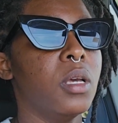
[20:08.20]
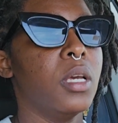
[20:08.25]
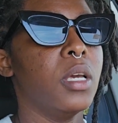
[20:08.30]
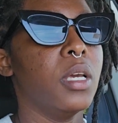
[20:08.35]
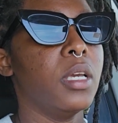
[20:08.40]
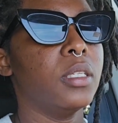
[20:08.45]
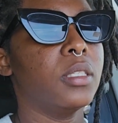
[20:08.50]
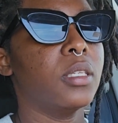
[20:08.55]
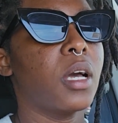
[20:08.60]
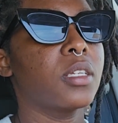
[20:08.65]

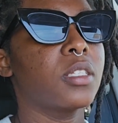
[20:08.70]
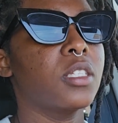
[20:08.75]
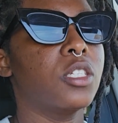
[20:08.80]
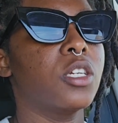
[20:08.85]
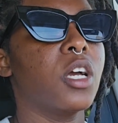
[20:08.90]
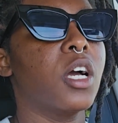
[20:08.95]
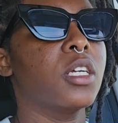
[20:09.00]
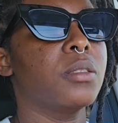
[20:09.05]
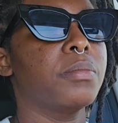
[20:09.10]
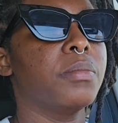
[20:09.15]
the taxi
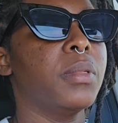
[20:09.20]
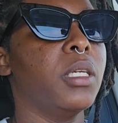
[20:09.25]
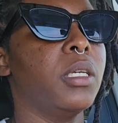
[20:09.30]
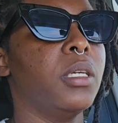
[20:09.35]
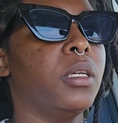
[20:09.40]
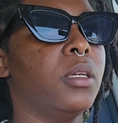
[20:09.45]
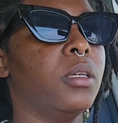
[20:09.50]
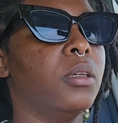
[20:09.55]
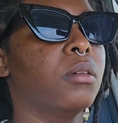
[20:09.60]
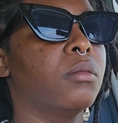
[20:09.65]
charged
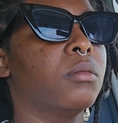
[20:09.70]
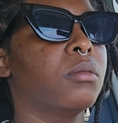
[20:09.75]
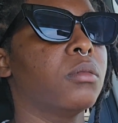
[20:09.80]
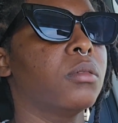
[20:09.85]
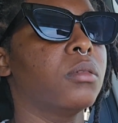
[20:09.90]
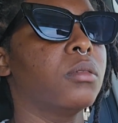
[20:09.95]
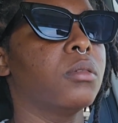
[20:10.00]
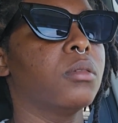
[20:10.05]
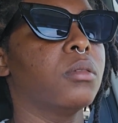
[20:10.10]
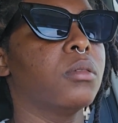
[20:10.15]
me
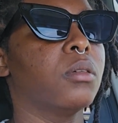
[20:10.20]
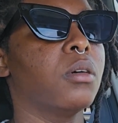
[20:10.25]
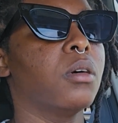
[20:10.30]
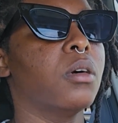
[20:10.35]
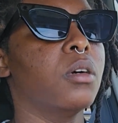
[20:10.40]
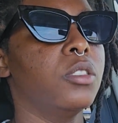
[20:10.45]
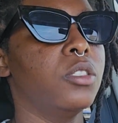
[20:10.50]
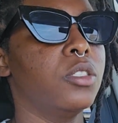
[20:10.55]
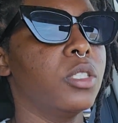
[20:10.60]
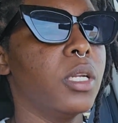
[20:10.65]

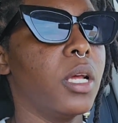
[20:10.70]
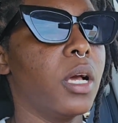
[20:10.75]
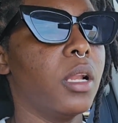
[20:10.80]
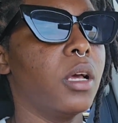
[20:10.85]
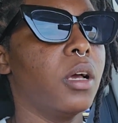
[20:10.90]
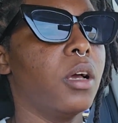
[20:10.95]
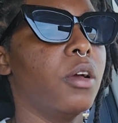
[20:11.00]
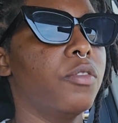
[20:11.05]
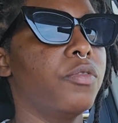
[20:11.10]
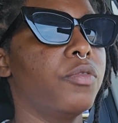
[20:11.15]

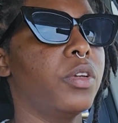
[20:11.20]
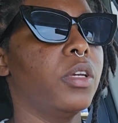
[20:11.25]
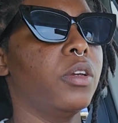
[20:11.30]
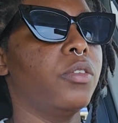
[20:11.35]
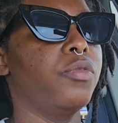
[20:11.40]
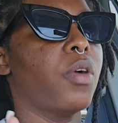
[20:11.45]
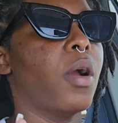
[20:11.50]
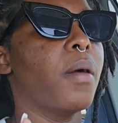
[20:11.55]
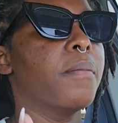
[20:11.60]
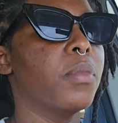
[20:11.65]

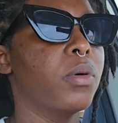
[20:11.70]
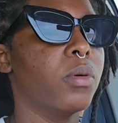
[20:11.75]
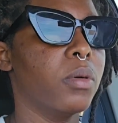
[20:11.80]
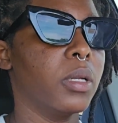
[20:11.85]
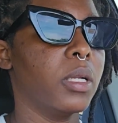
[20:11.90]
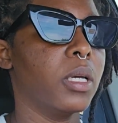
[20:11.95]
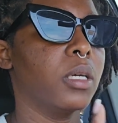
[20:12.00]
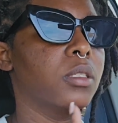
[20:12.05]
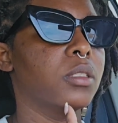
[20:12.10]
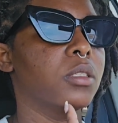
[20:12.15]
$100 from
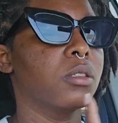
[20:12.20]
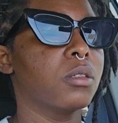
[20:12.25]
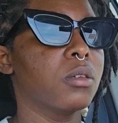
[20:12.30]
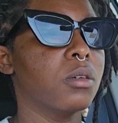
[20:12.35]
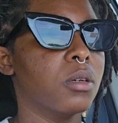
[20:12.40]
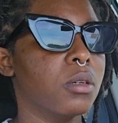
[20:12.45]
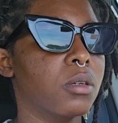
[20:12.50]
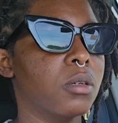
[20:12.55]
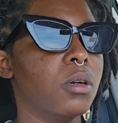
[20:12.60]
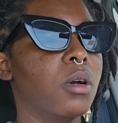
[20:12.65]
Mona to
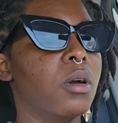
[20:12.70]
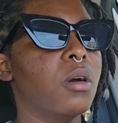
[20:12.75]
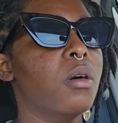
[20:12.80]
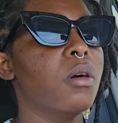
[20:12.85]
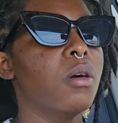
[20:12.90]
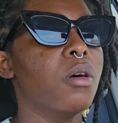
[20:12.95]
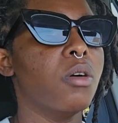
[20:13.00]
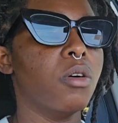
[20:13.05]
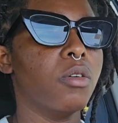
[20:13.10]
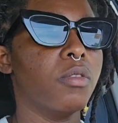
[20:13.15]
go
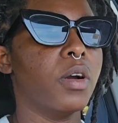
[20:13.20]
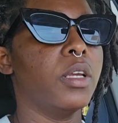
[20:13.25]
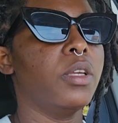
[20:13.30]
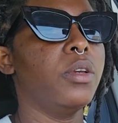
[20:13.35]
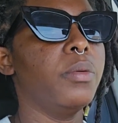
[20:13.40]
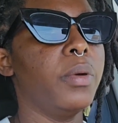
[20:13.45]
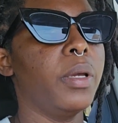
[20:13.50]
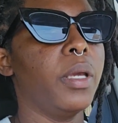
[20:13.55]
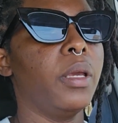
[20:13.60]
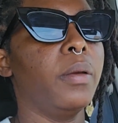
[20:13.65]
over
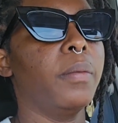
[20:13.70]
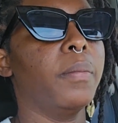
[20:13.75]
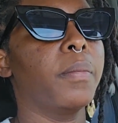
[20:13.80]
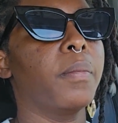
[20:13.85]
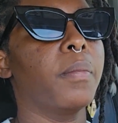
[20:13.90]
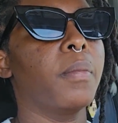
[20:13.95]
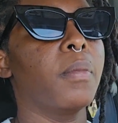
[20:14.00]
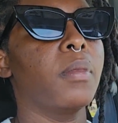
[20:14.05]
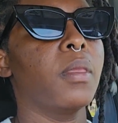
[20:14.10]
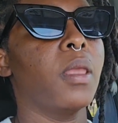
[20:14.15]
UE.
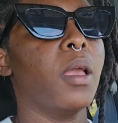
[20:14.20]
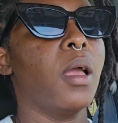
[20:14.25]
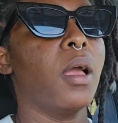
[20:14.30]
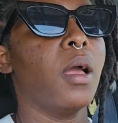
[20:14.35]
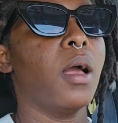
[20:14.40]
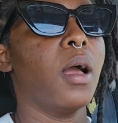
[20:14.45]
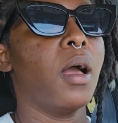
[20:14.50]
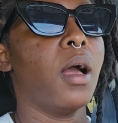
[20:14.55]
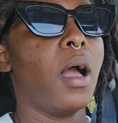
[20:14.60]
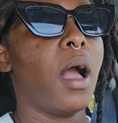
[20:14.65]

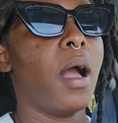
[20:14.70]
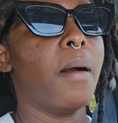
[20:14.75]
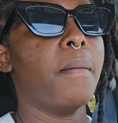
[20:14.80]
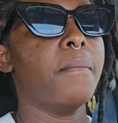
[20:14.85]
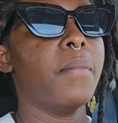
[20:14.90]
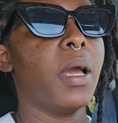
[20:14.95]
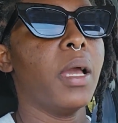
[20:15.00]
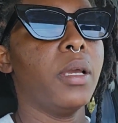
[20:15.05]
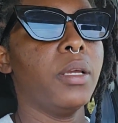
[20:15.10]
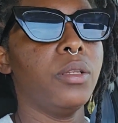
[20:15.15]

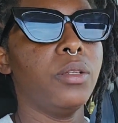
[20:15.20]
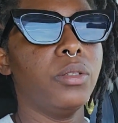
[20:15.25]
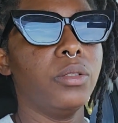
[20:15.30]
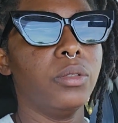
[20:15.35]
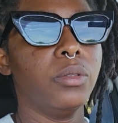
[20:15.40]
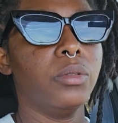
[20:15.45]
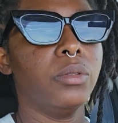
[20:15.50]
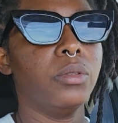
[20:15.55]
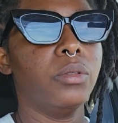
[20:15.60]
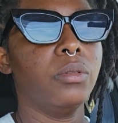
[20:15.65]
And mind
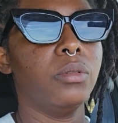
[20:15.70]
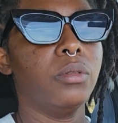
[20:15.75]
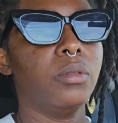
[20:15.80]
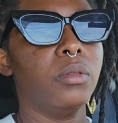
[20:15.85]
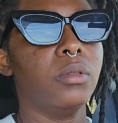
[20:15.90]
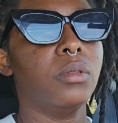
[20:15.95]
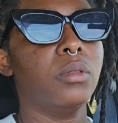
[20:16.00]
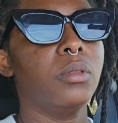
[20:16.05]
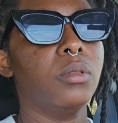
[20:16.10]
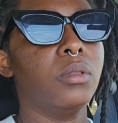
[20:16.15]
you,
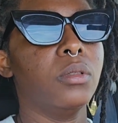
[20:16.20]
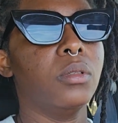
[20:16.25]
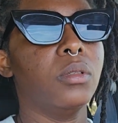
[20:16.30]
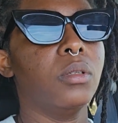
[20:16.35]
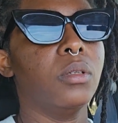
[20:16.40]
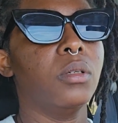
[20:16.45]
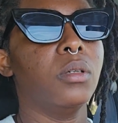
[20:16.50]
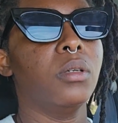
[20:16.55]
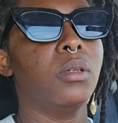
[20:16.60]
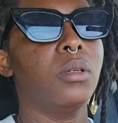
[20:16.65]

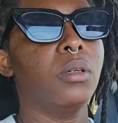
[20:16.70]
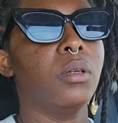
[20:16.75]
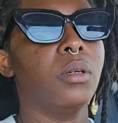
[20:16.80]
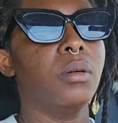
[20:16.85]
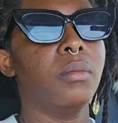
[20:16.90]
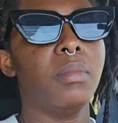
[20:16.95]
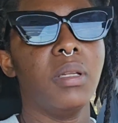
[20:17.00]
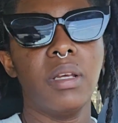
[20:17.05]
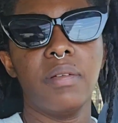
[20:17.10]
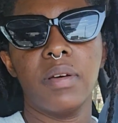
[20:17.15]

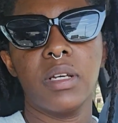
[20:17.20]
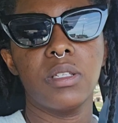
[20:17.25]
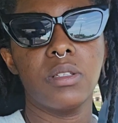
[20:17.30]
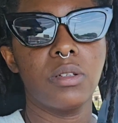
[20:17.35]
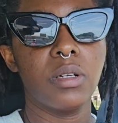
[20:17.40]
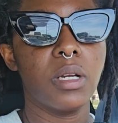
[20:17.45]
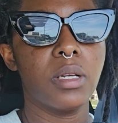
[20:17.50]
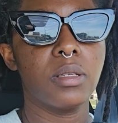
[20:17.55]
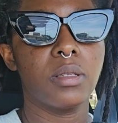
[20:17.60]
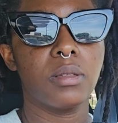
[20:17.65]
I never
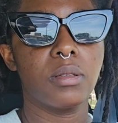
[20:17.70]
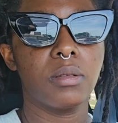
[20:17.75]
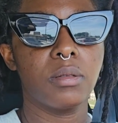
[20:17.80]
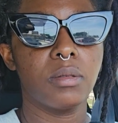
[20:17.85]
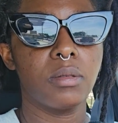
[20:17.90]
stress,